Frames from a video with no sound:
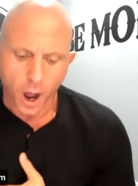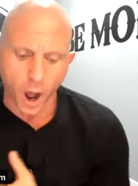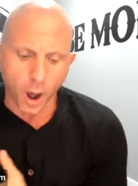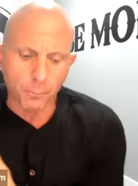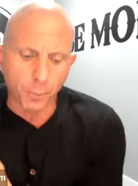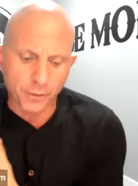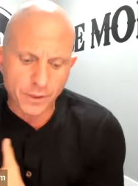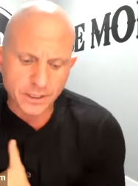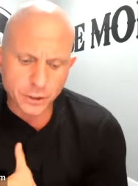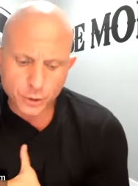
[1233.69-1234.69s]
Um, but
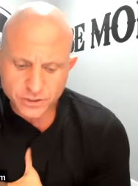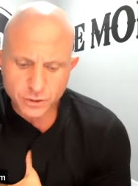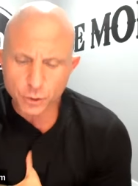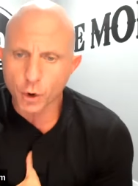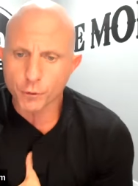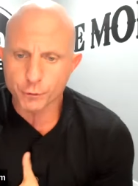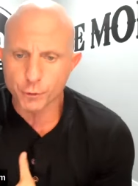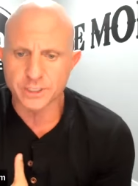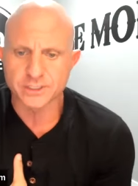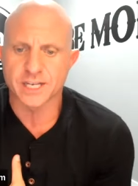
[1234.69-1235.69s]
then you can still go
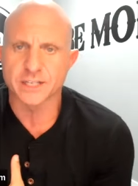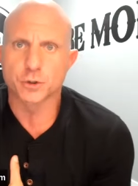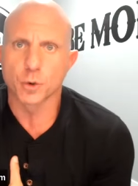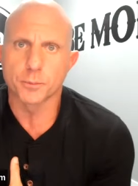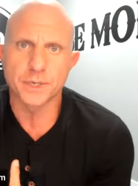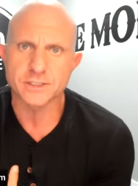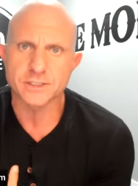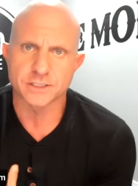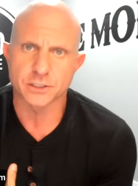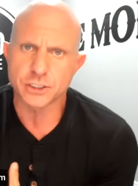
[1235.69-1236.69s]
through and assess your business and